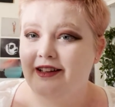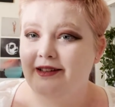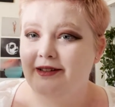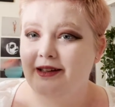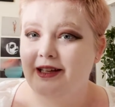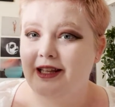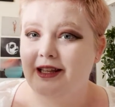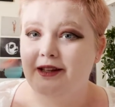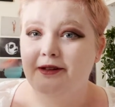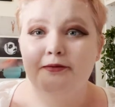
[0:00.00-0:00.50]

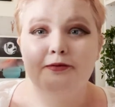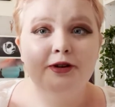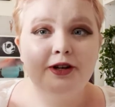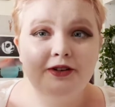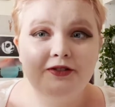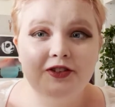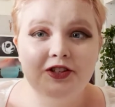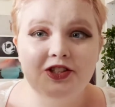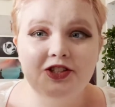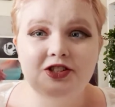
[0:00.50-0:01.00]
in the
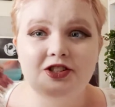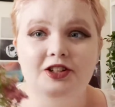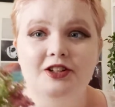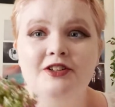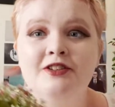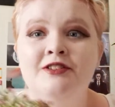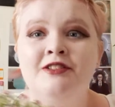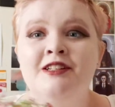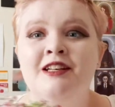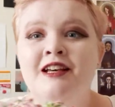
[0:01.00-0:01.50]
previous
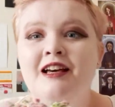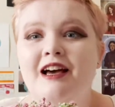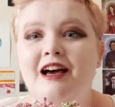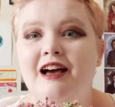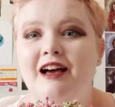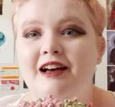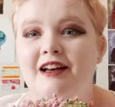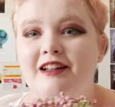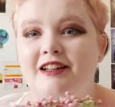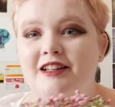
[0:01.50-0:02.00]
shoot
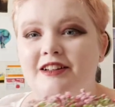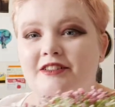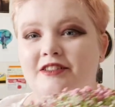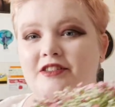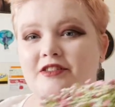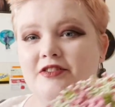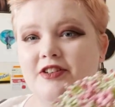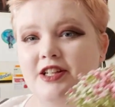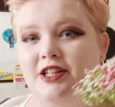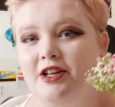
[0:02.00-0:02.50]
earlier in
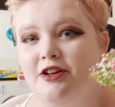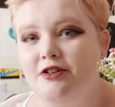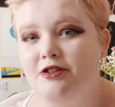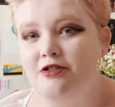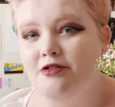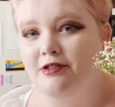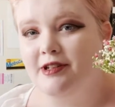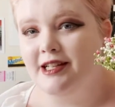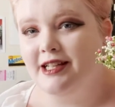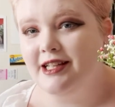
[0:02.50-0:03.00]
the video,
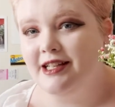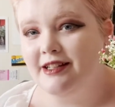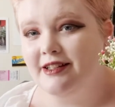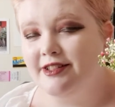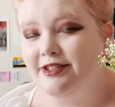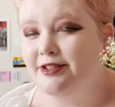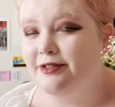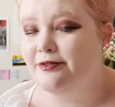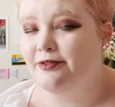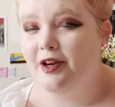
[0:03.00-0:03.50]
green
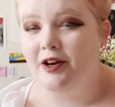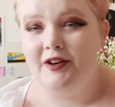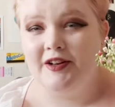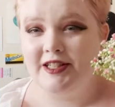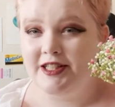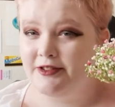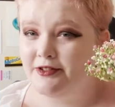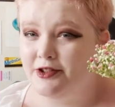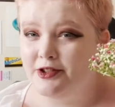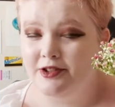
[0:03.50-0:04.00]
is a very
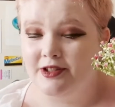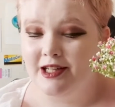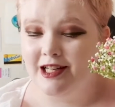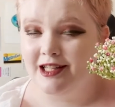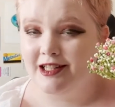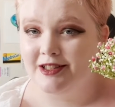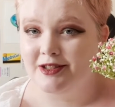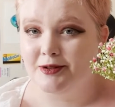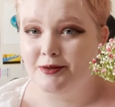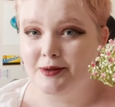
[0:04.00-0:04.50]
difficult
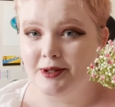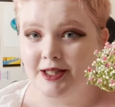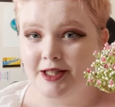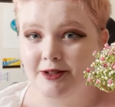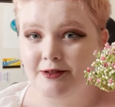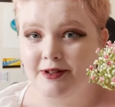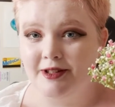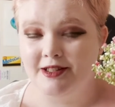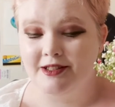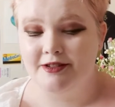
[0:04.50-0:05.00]
colour to
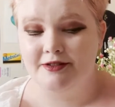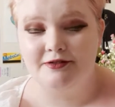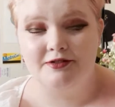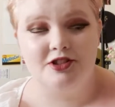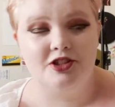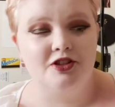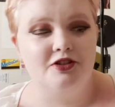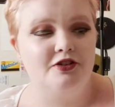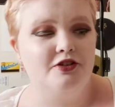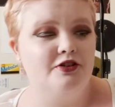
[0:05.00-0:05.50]
work with as a
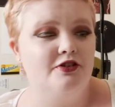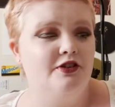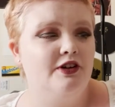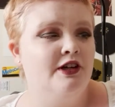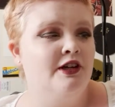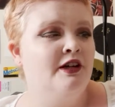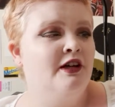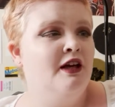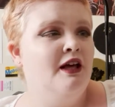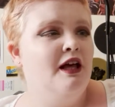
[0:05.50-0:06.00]

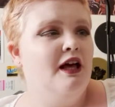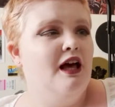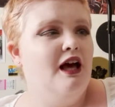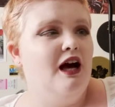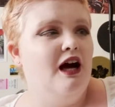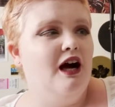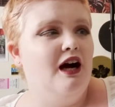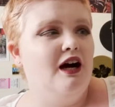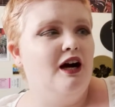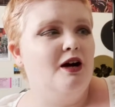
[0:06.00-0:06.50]
photographer,
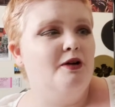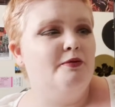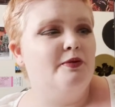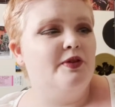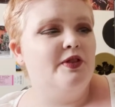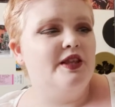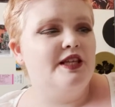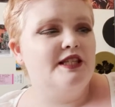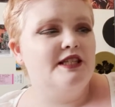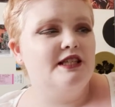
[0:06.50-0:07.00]

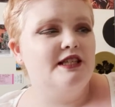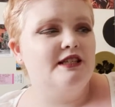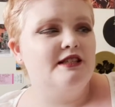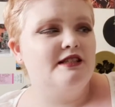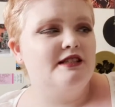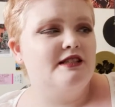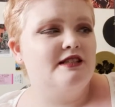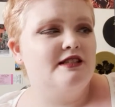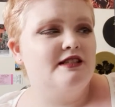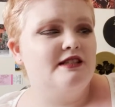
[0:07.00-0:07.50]
but this
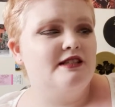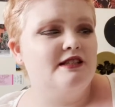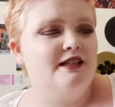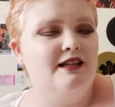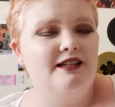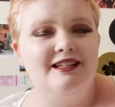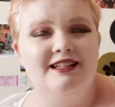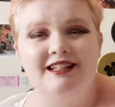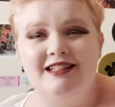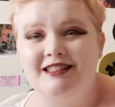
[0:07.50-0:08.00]
is
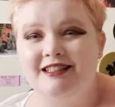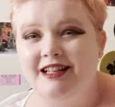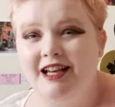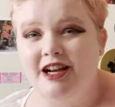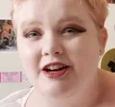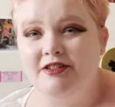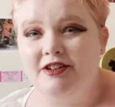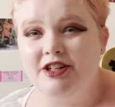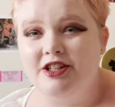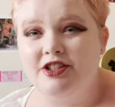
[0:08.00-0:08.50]
slightly less
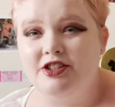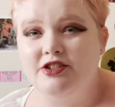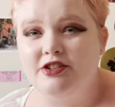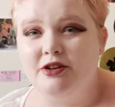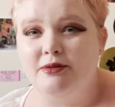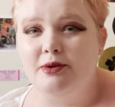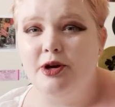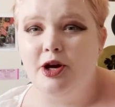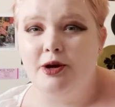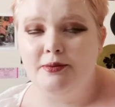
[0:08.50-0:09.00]
garish, so
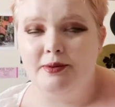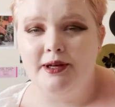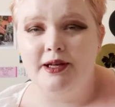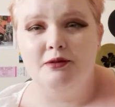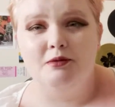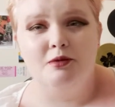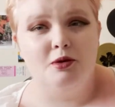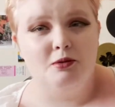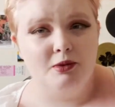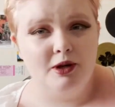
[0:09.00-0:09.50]
I'm hoping
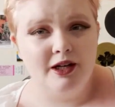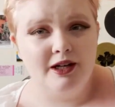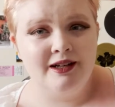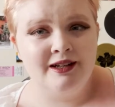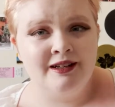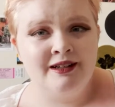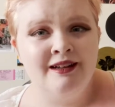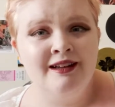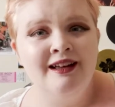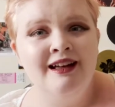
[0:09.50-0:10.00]
it will
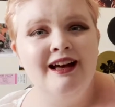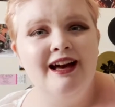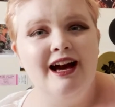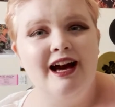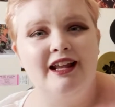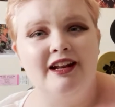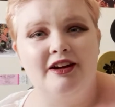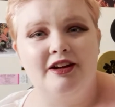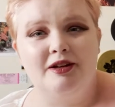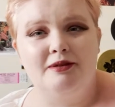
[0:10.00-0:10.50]
work
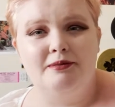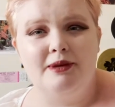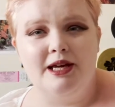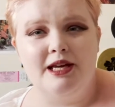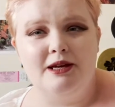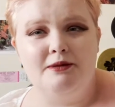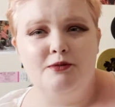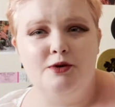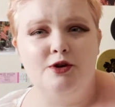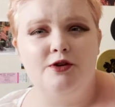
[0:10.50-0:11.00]
and I can make
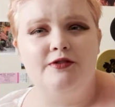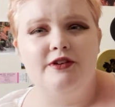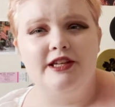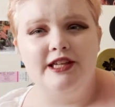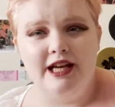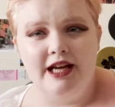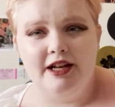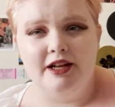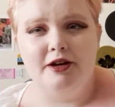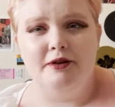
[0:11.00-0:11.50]
it more of a
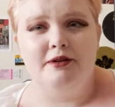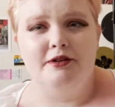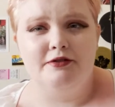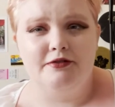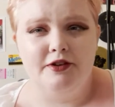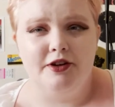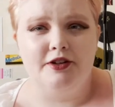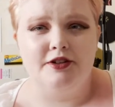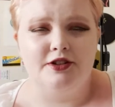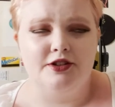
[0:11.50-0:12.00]
yellow in
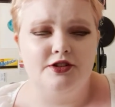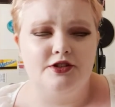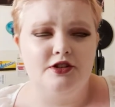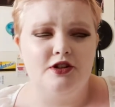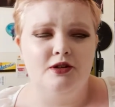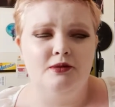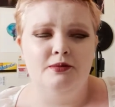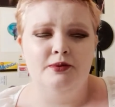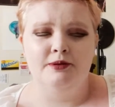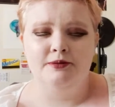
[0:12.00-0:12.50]

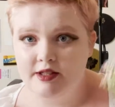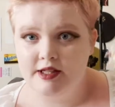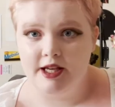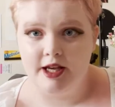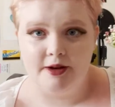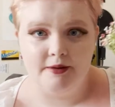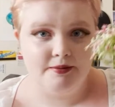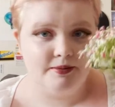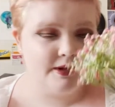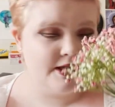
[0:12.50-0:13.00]
Photoshop. So
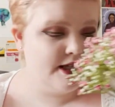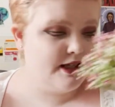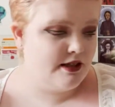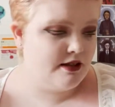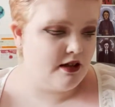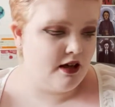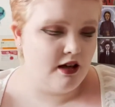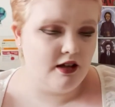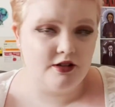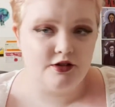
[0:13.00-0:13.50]
yeah, these
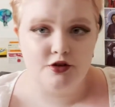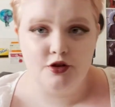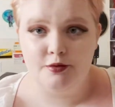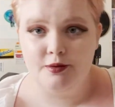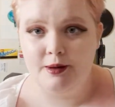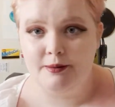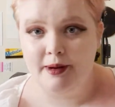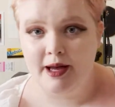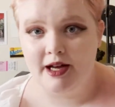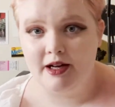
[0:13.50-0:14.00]
are sort of
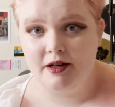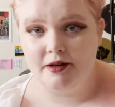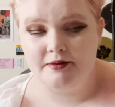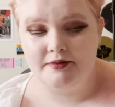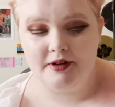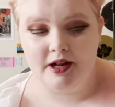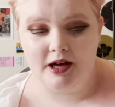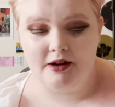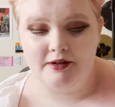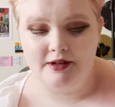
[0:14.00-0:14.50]
my backup
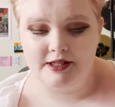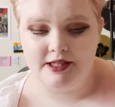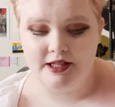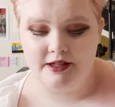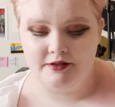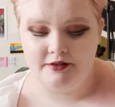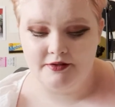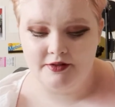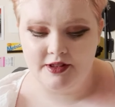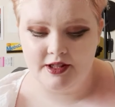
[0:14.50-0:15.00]
flowers
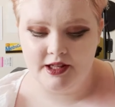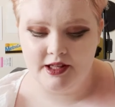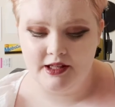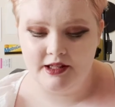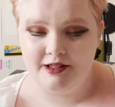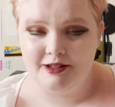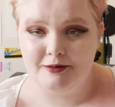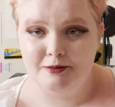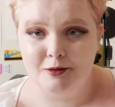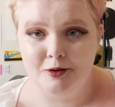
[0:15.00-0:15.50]
if the
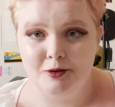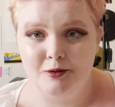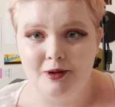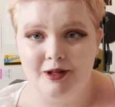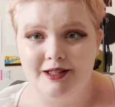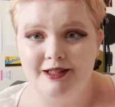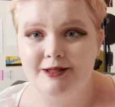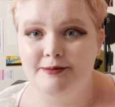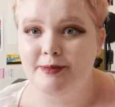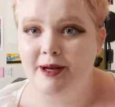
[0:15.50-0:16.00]
small
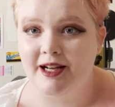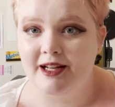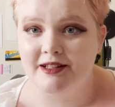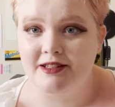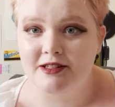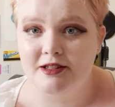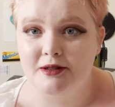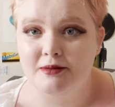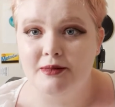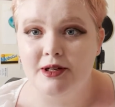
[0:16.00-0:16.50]
ones
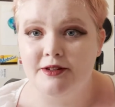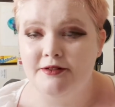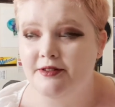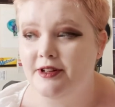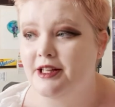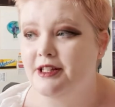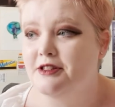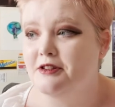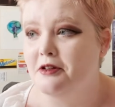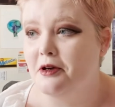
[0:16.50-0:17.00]
balancing on my
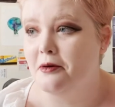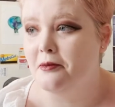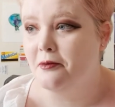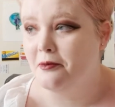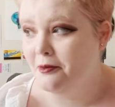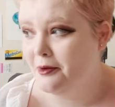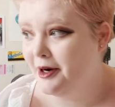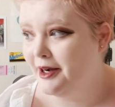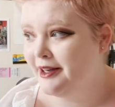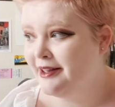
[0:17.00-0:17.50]
face don't
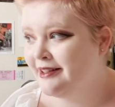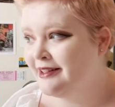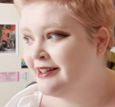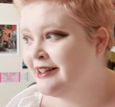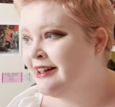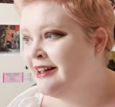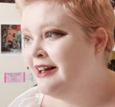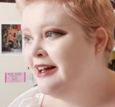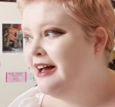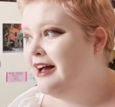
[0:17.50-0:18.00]
work,
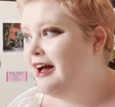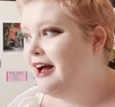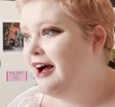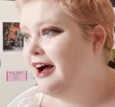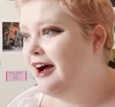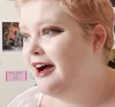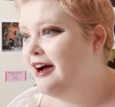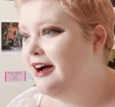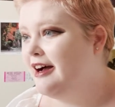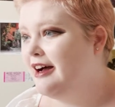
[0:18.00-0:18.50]

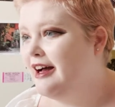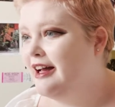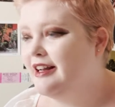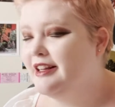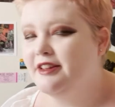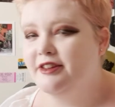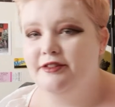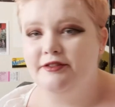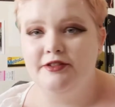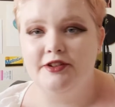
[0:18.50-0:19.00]
and
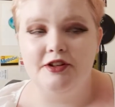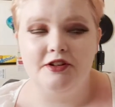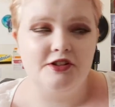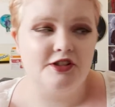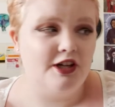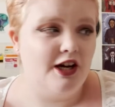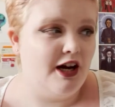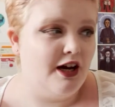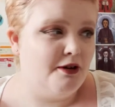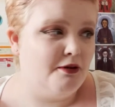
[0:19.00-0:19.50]
in the
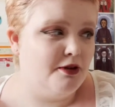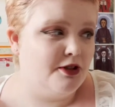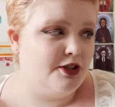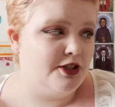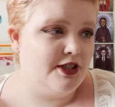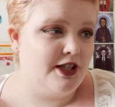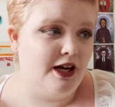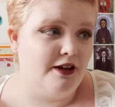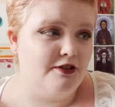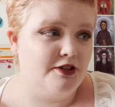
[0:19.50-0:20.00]
future I will
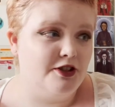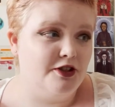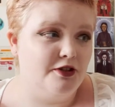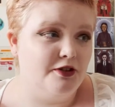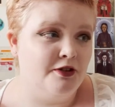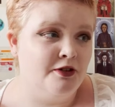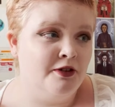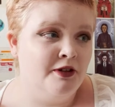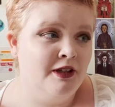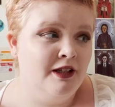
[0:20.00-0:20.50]
just have to